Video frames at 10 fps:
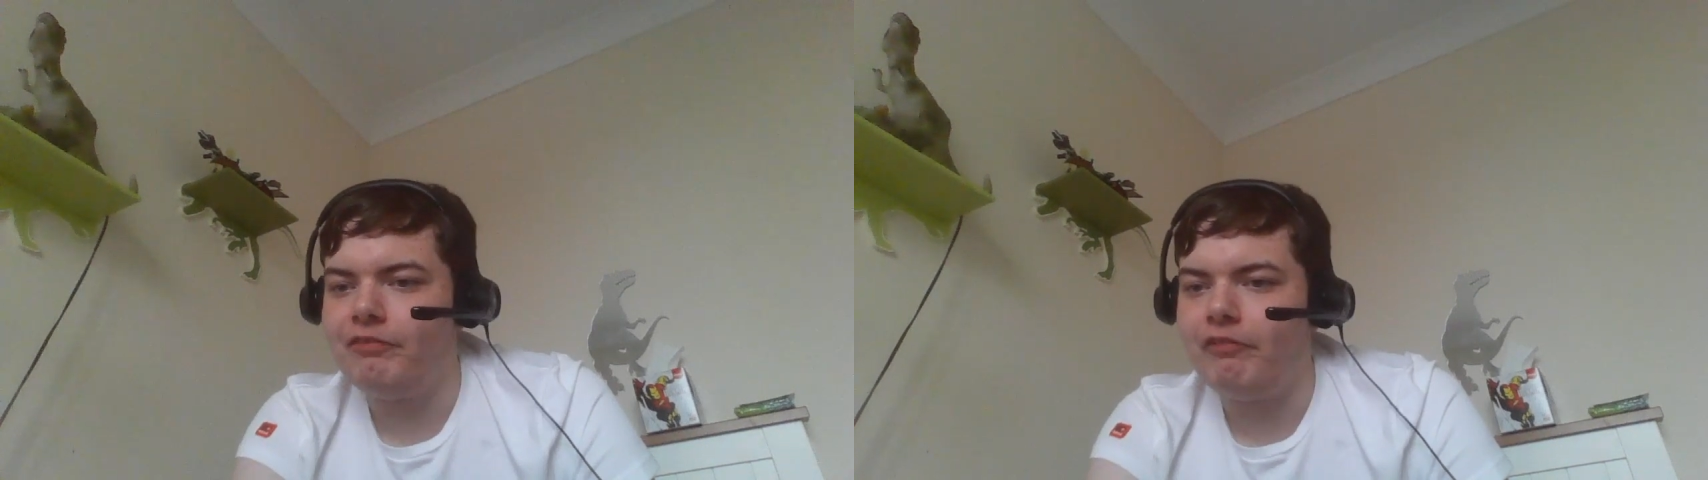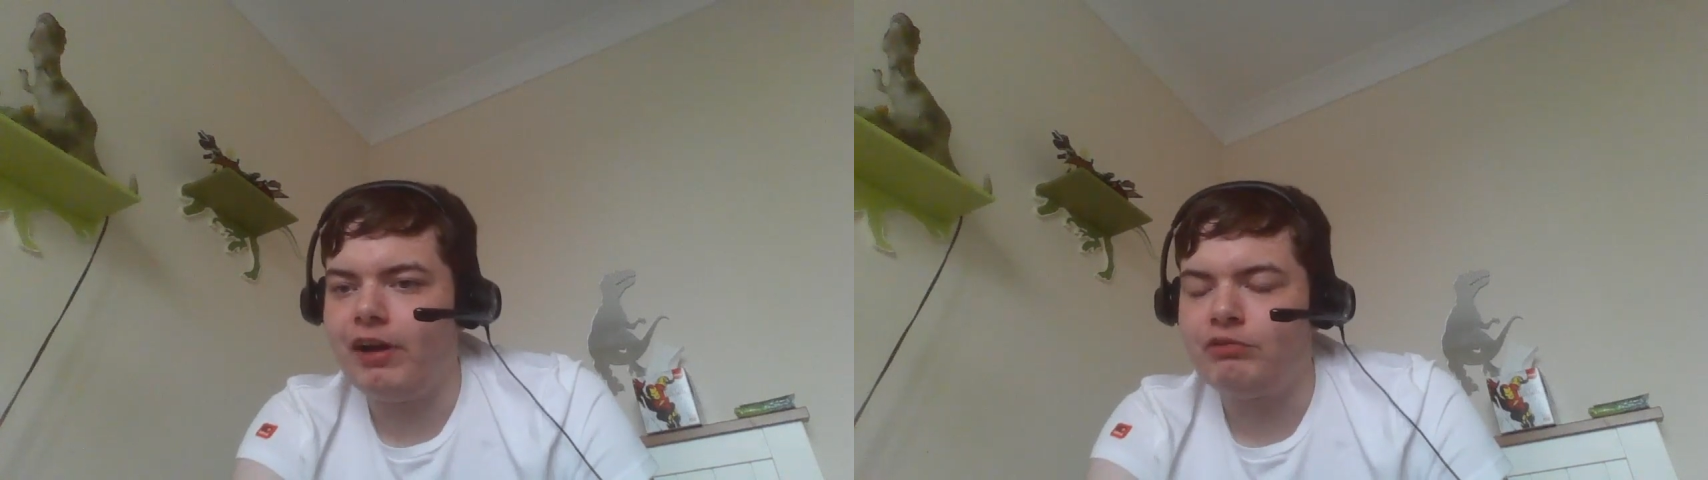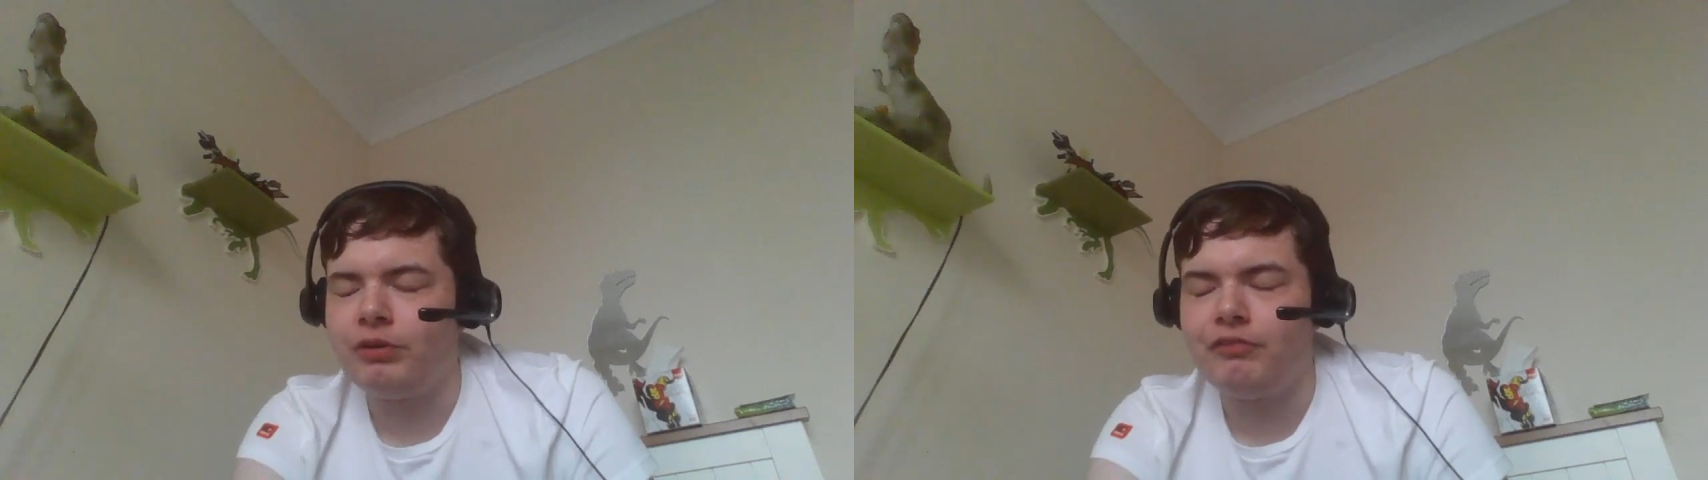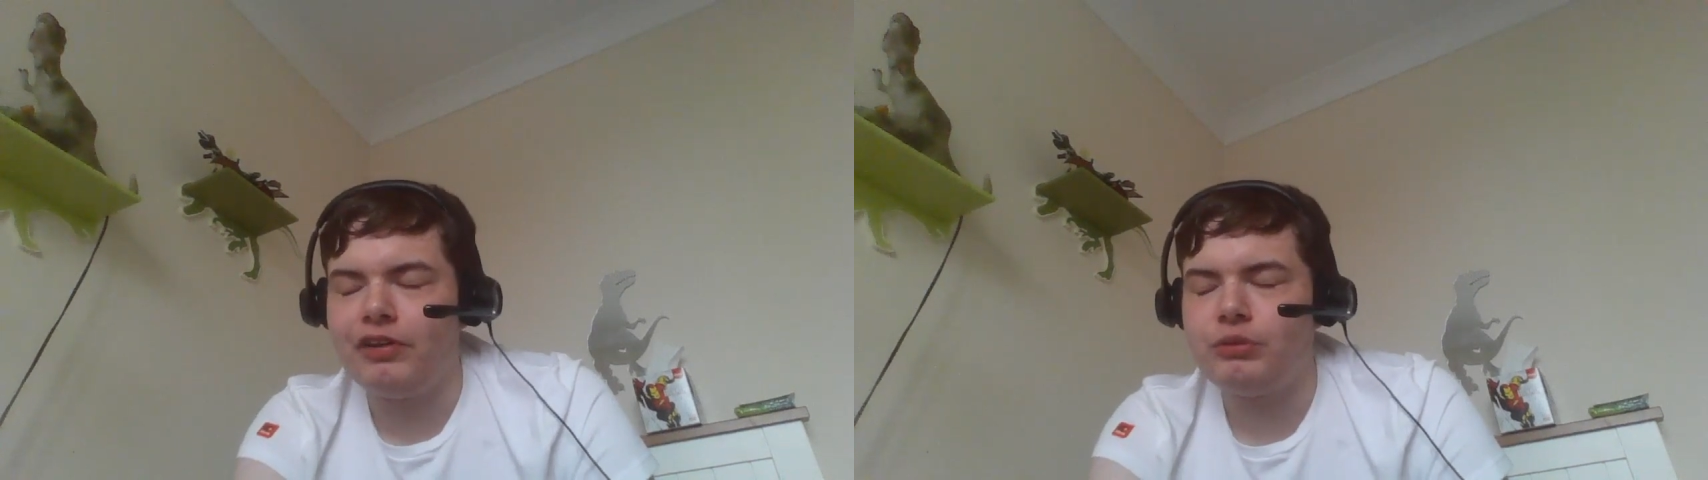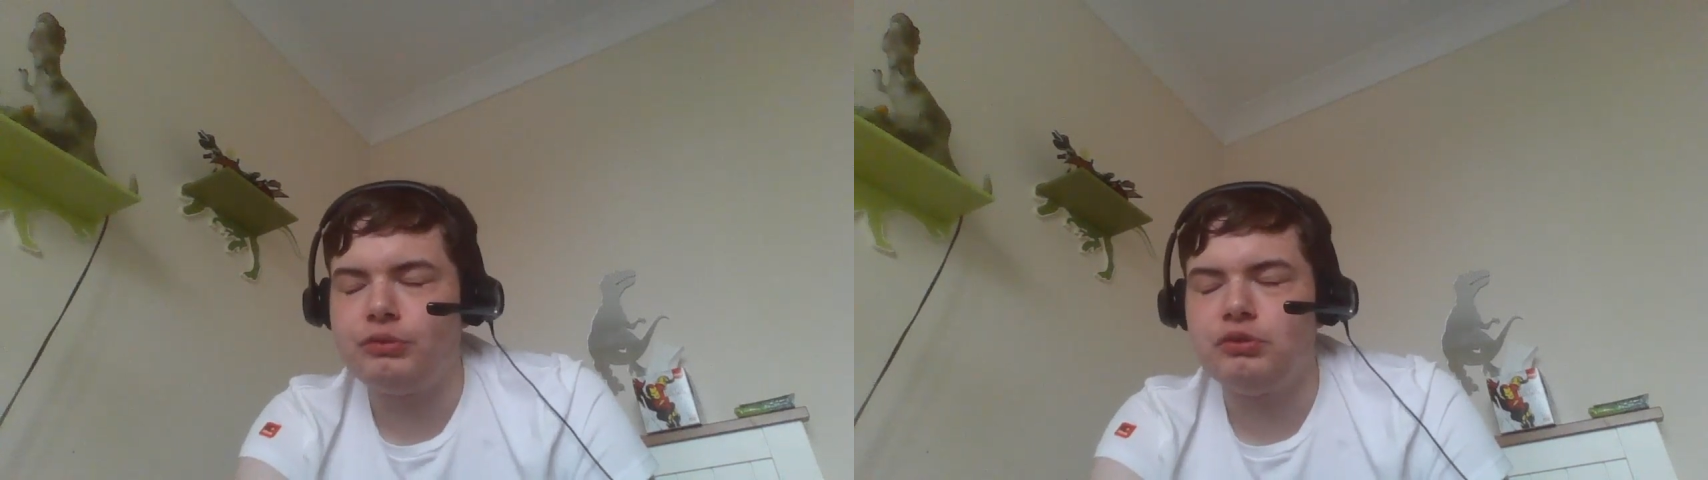That's
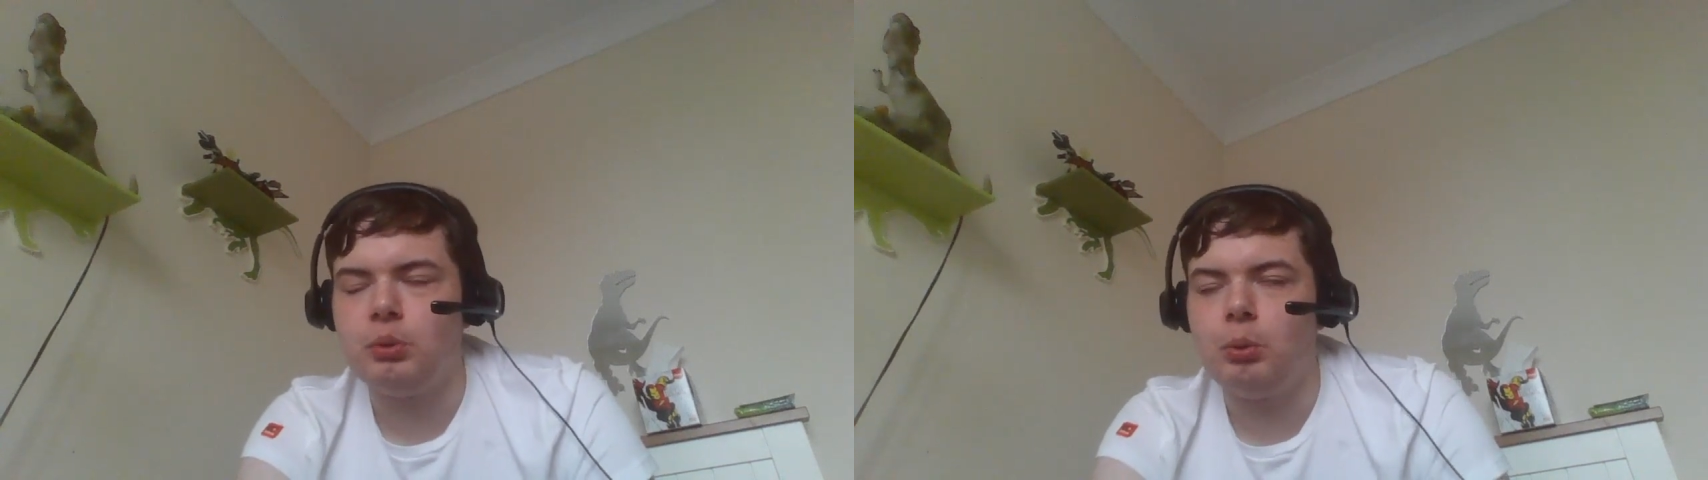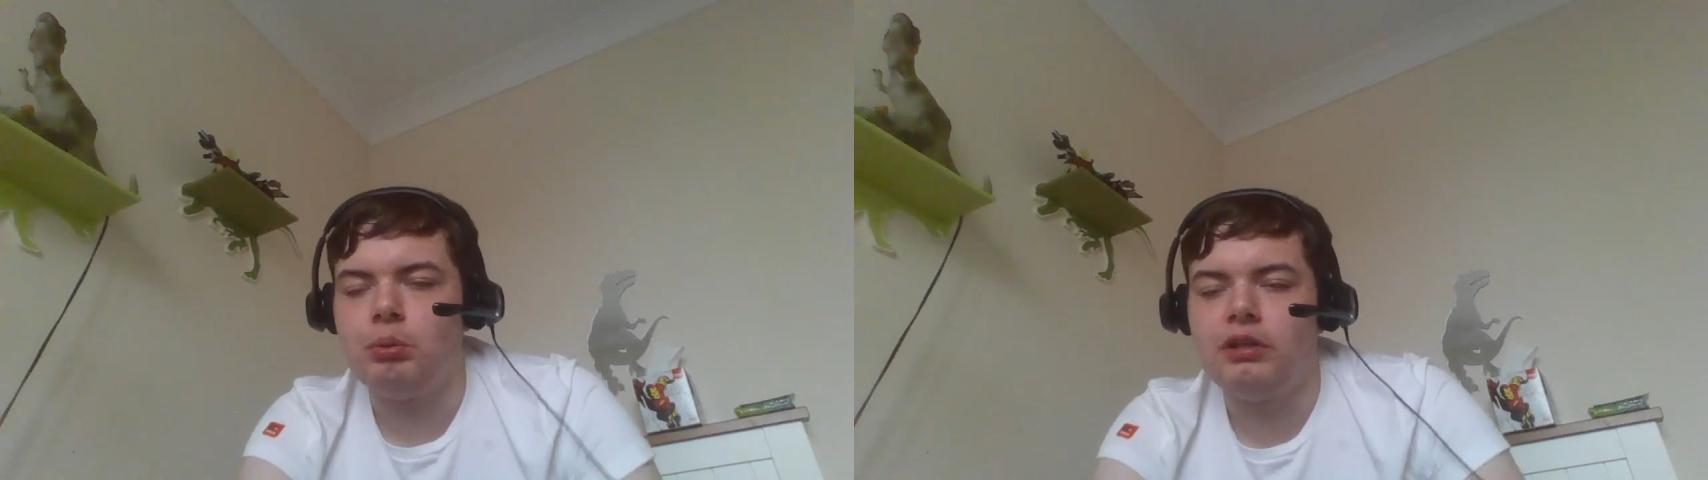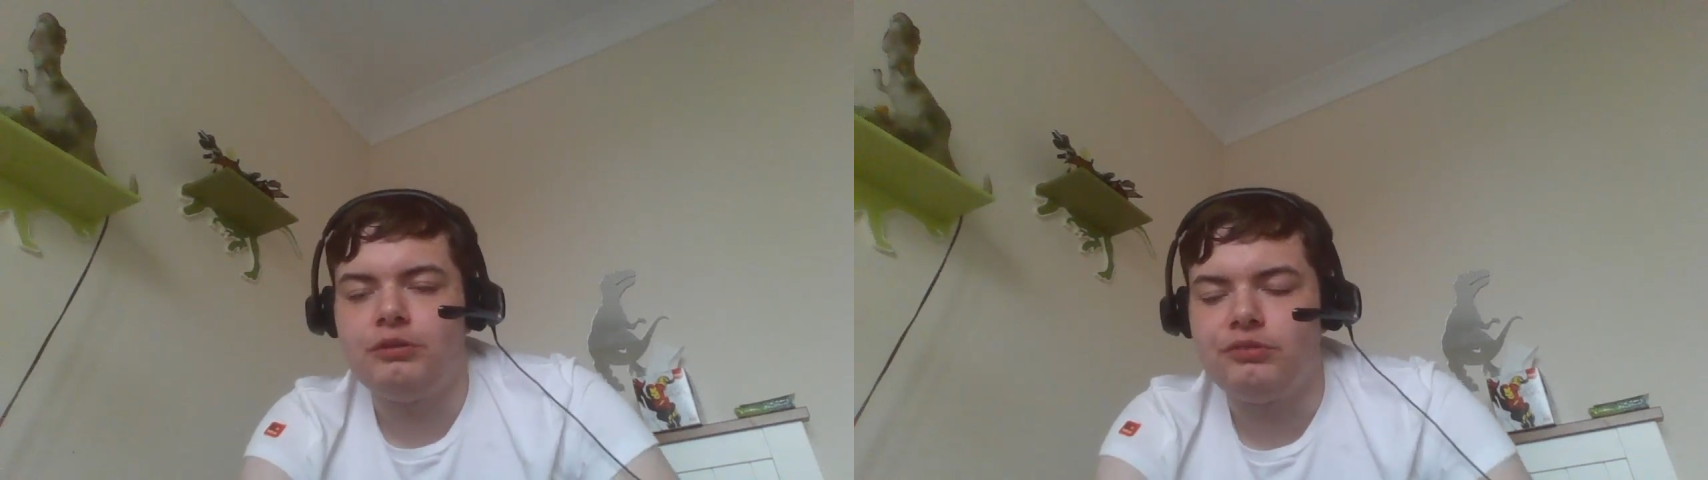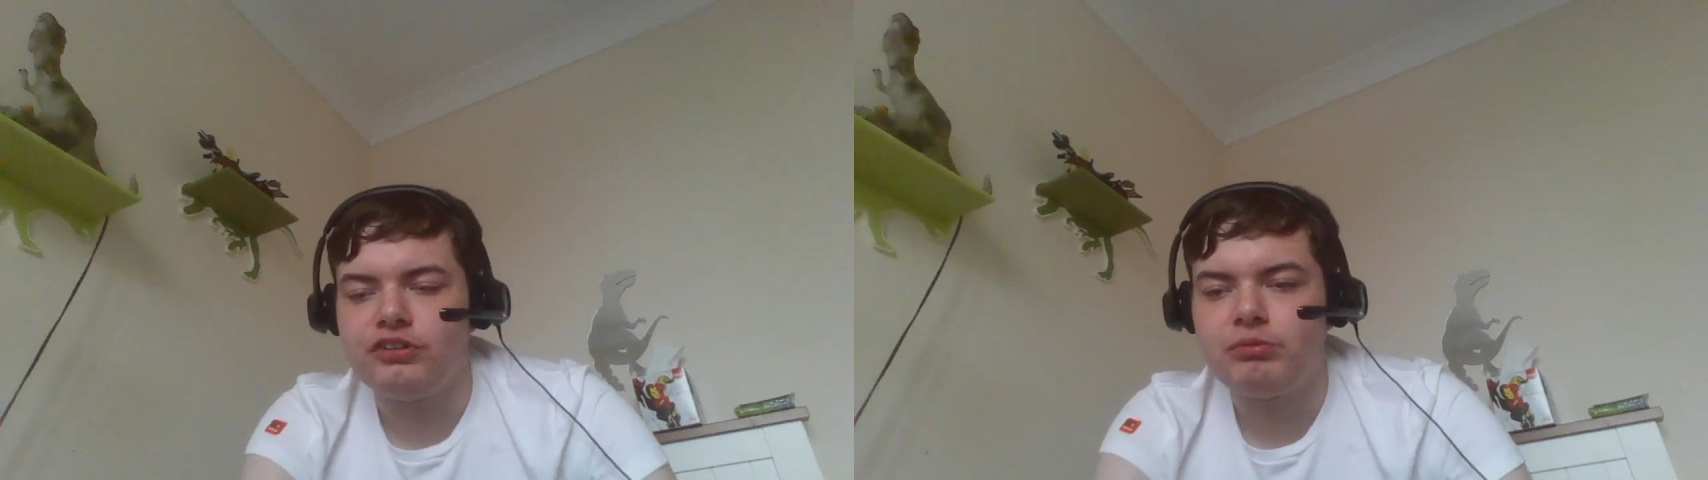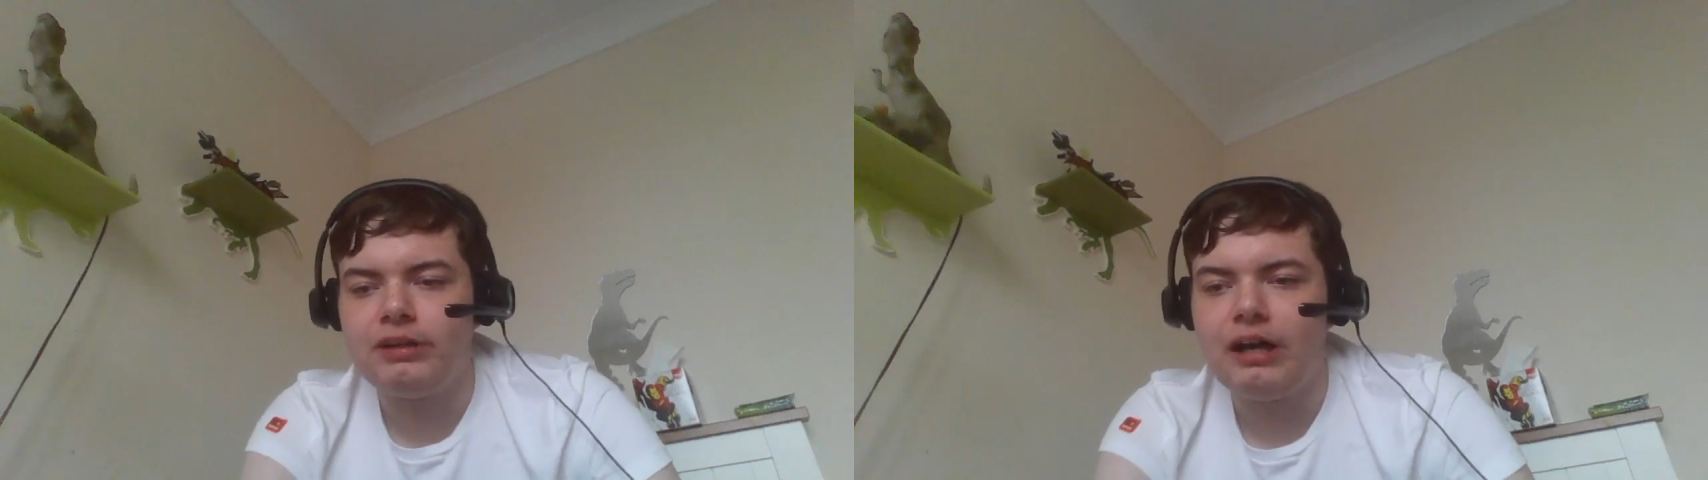what you literally
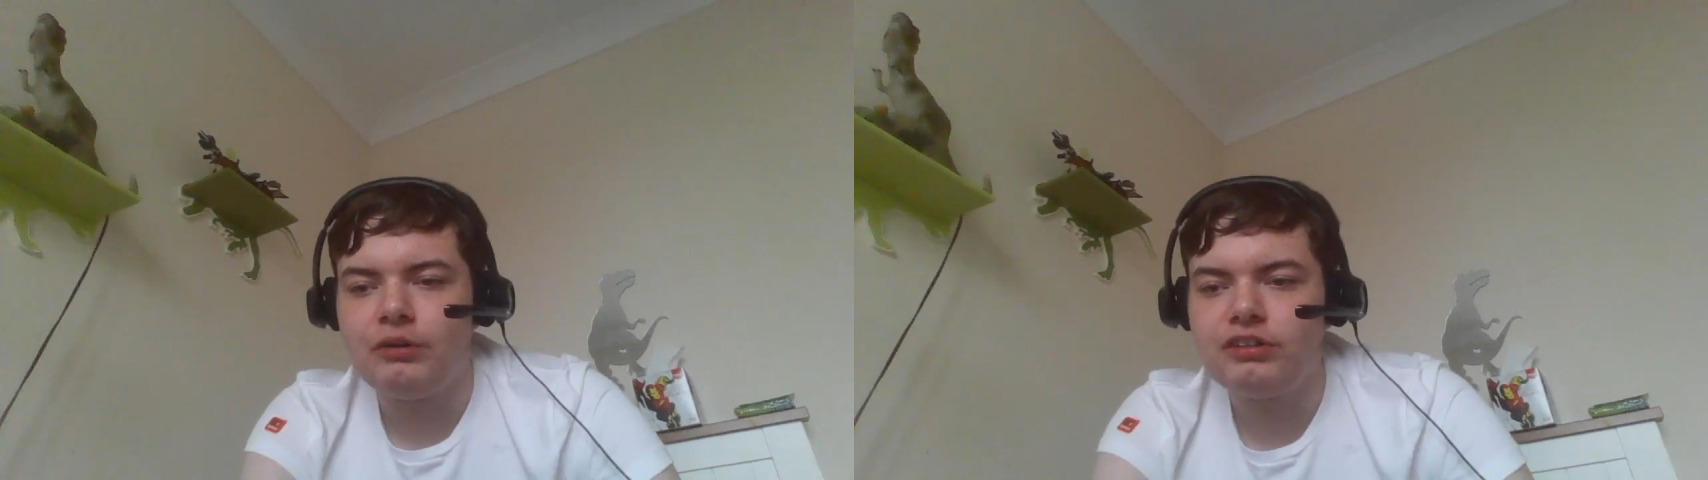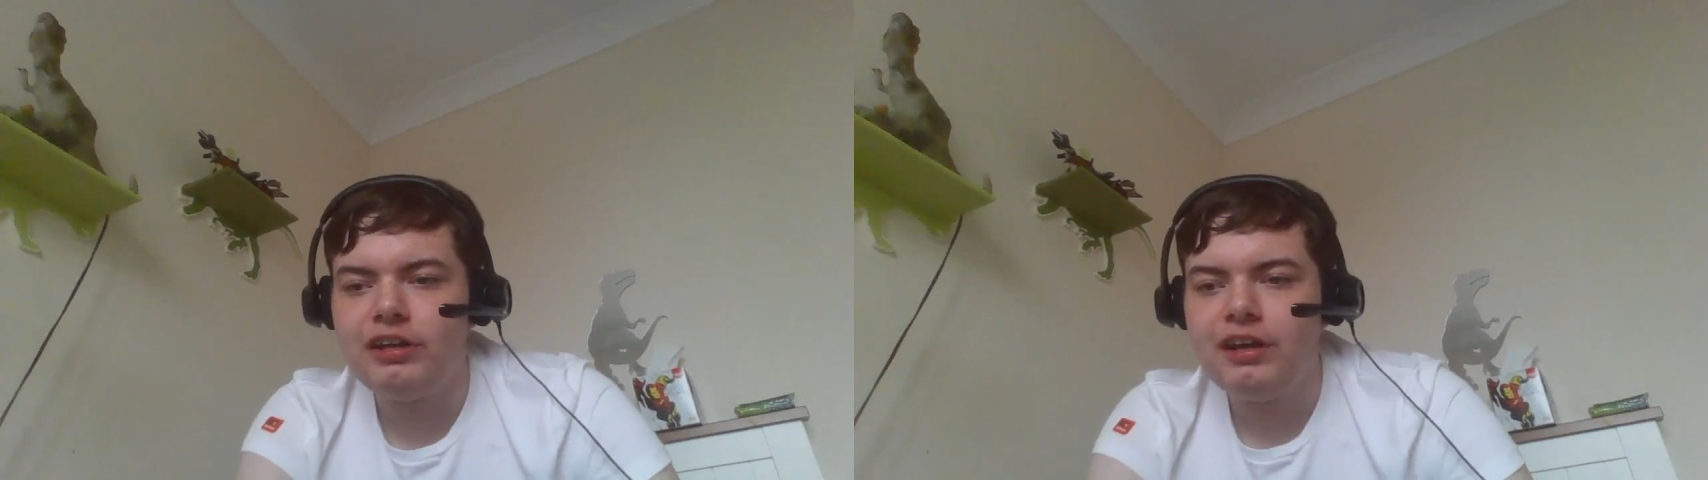just read out.